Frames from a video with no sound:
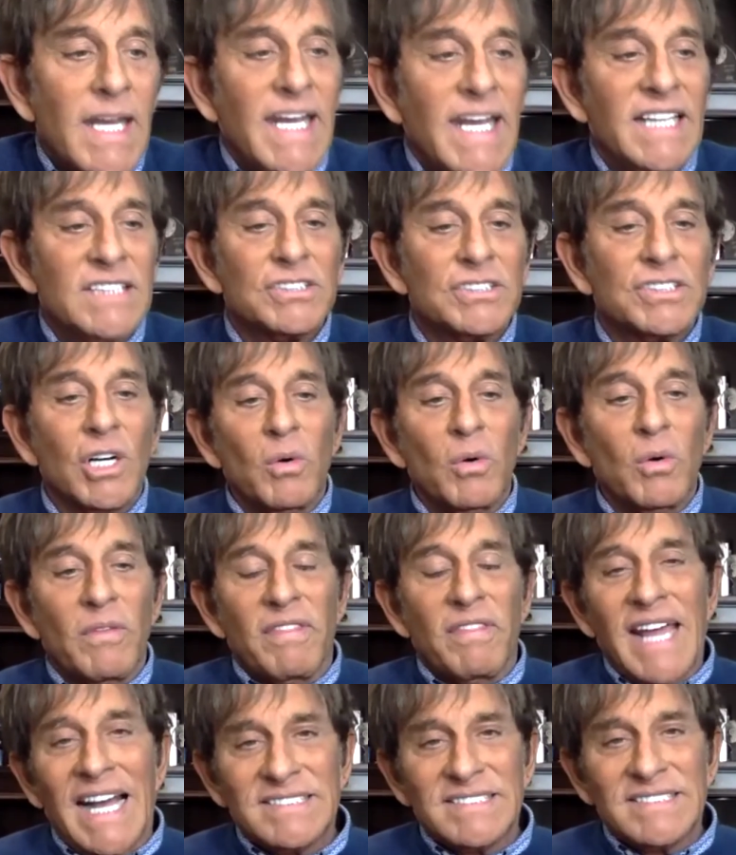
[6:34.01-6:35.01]
And so
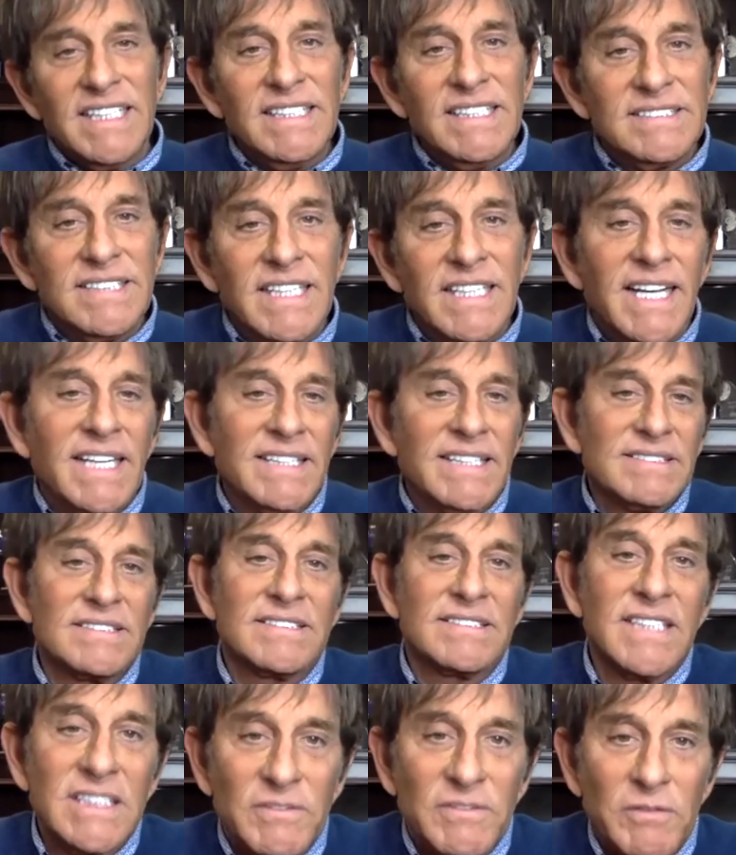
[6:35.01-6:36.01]
that's an easy yes
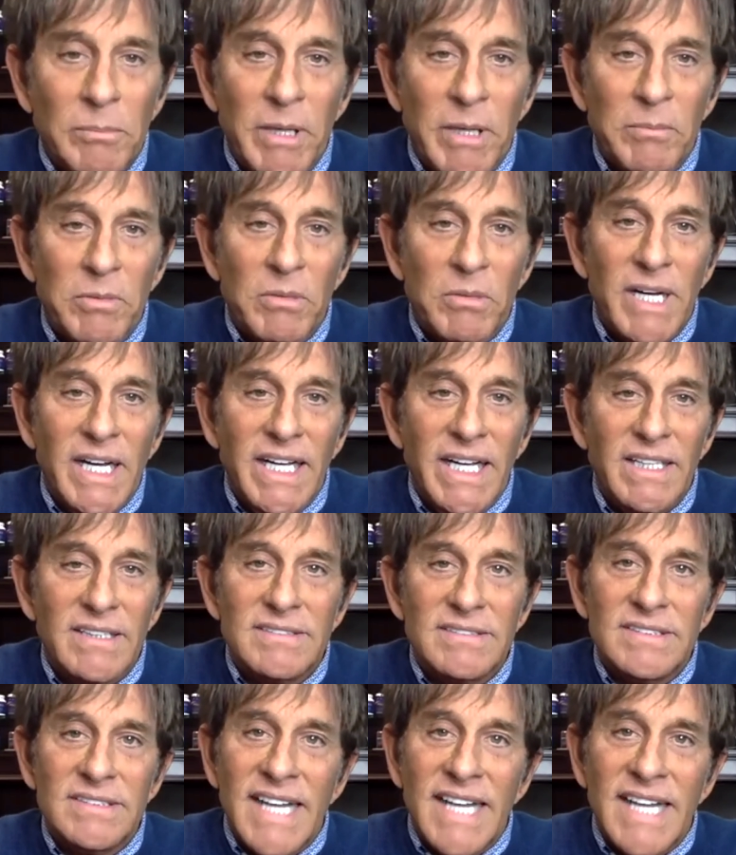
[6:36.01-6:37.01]
decision for people to make.
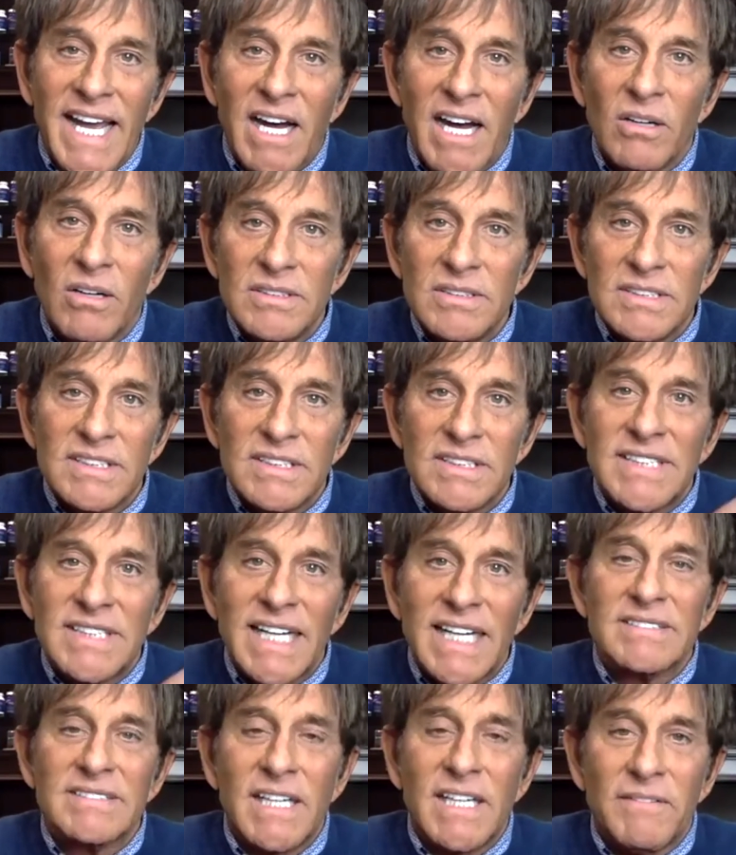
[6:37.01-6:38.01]
Now, the
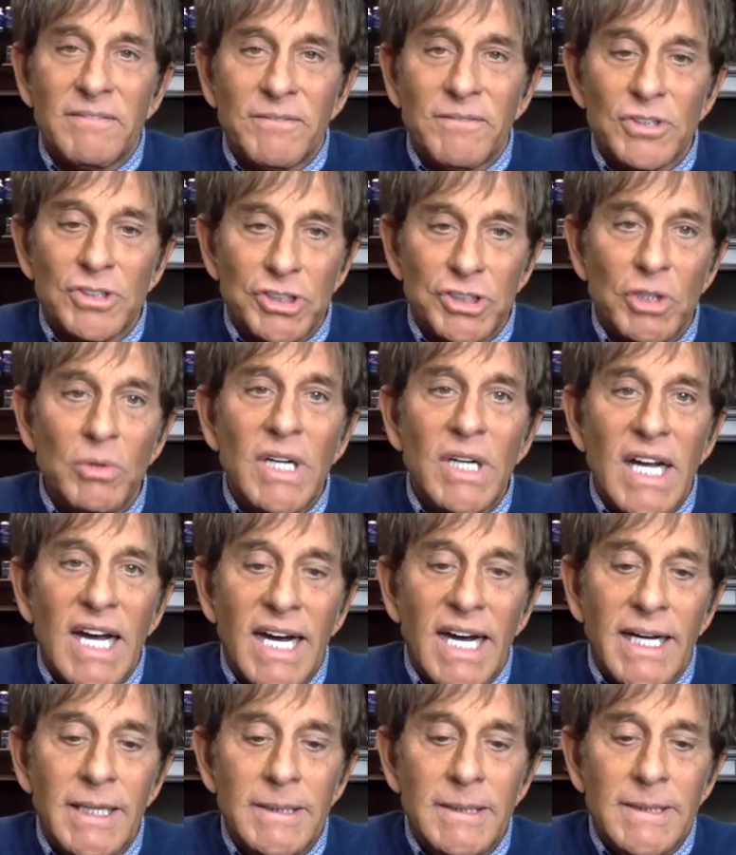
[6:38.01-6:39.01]
second step for Sue and
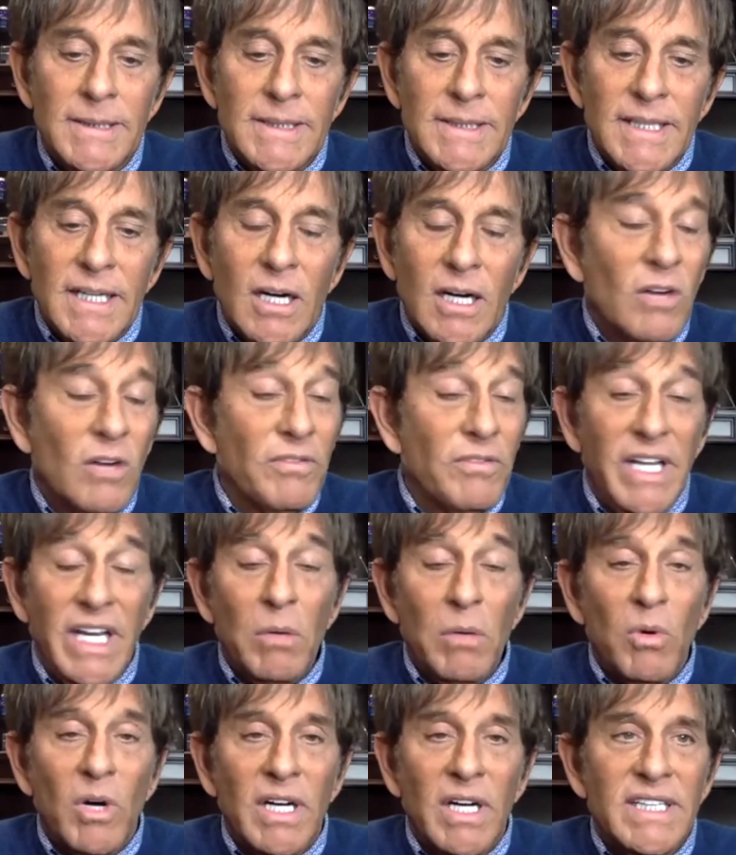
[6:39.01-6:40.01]
I, or for
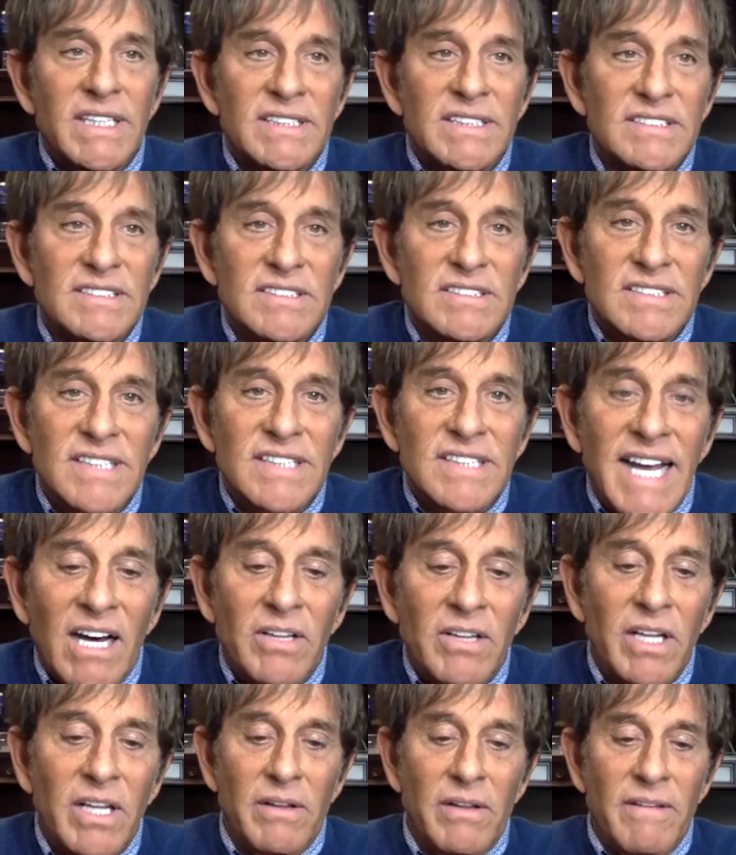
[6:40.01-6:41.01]
anyone, is now
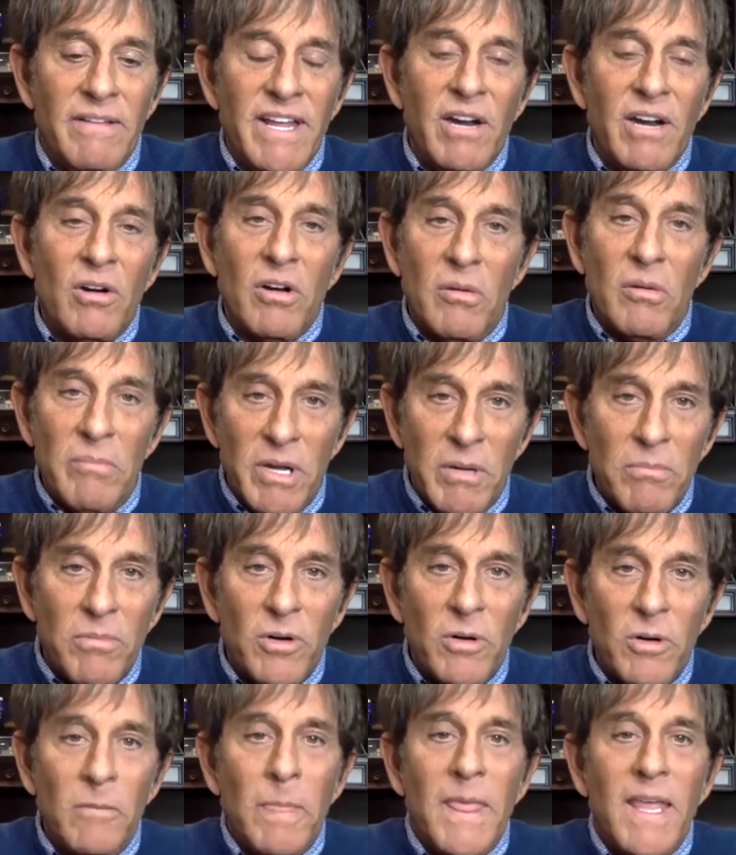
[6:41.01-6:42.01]
that they are a
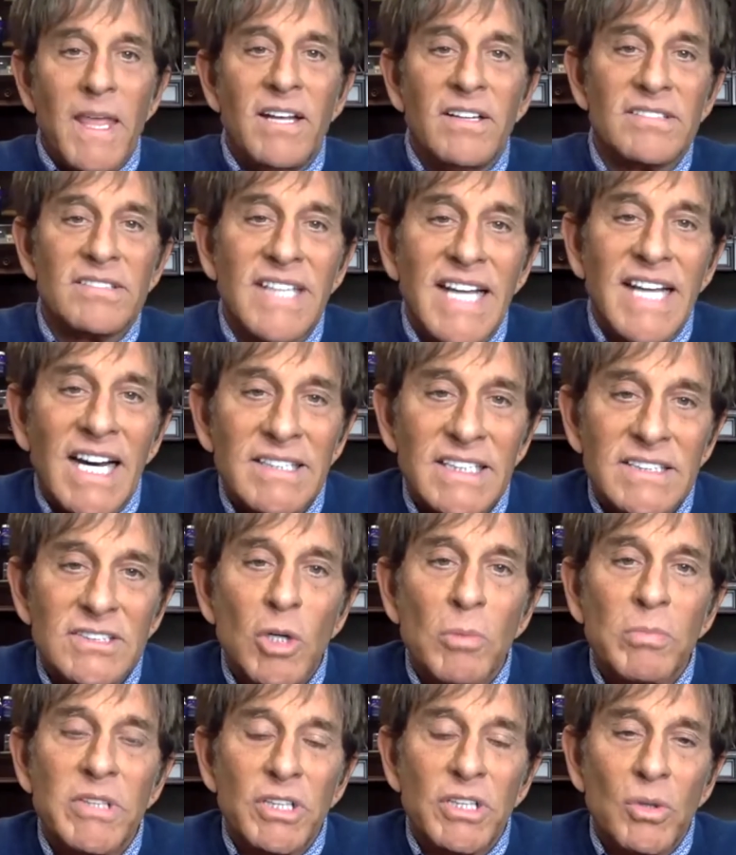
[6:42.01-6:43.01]
member, is now let's
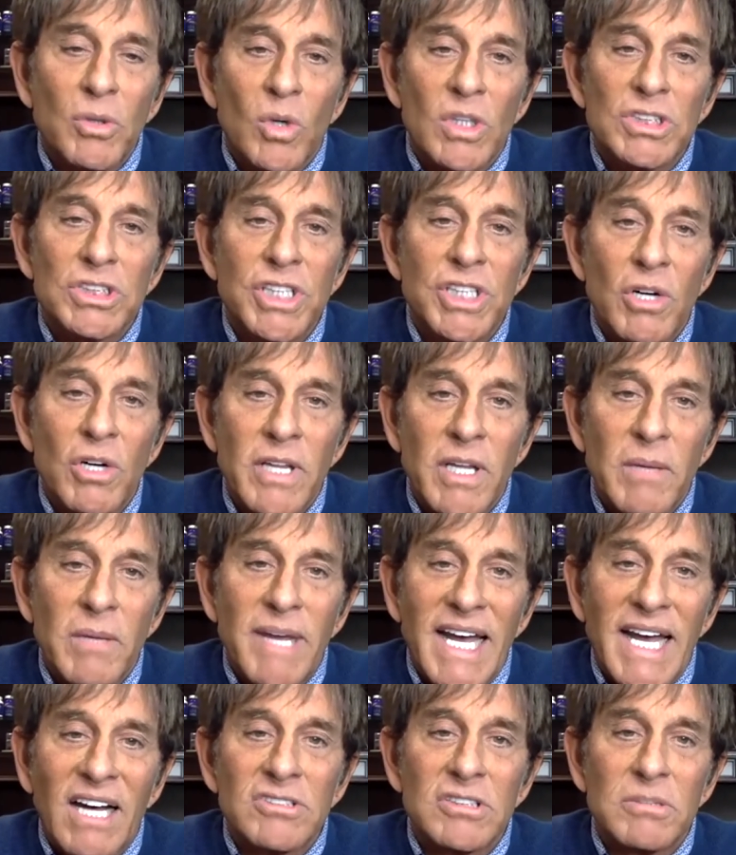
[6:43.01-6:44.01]
open the door and show them
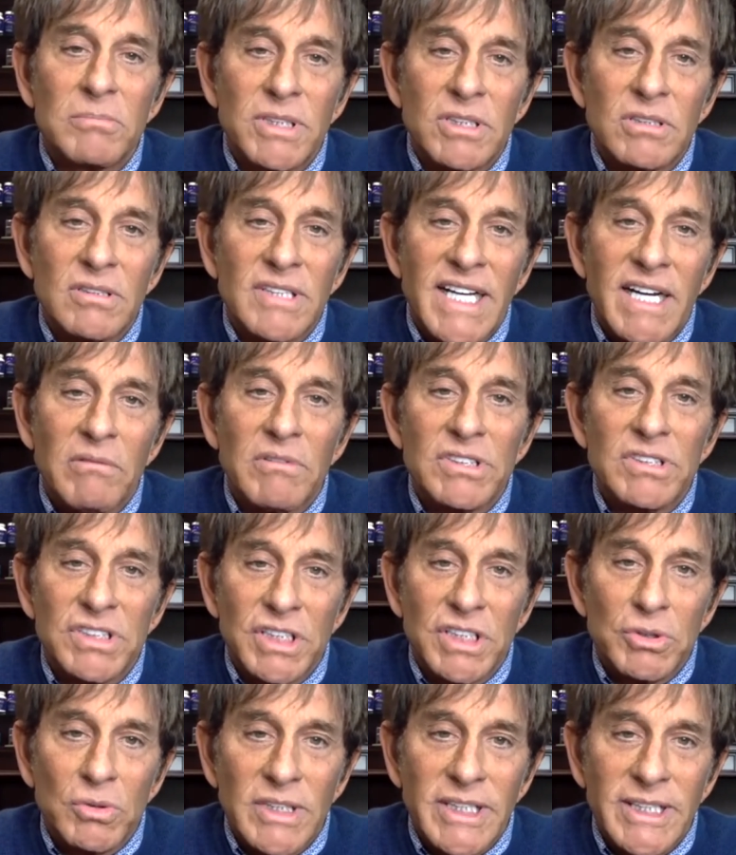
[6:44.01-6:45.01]
how to build that
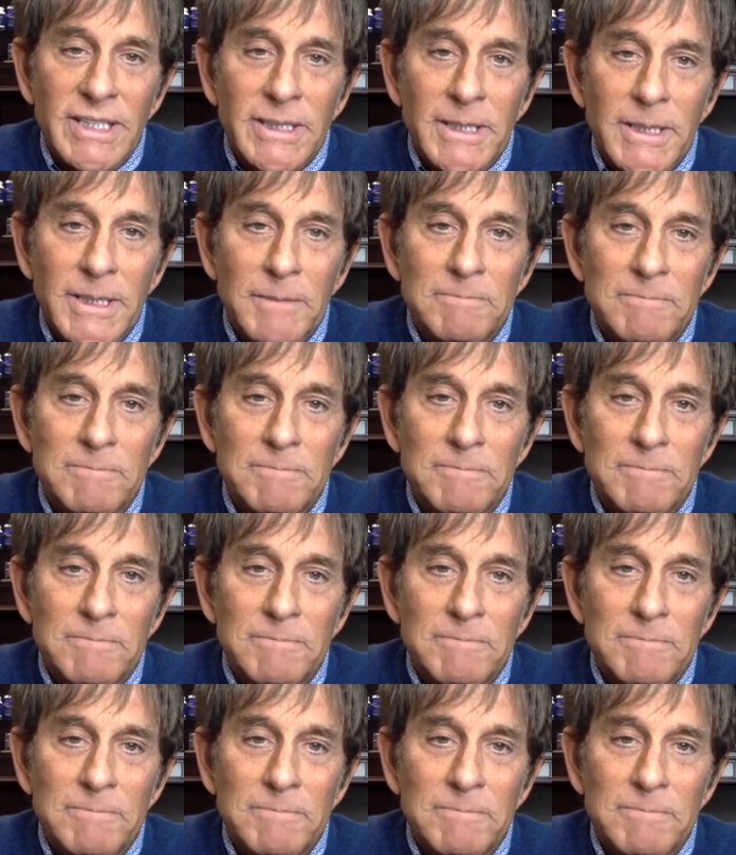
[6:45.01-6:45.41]
residual income.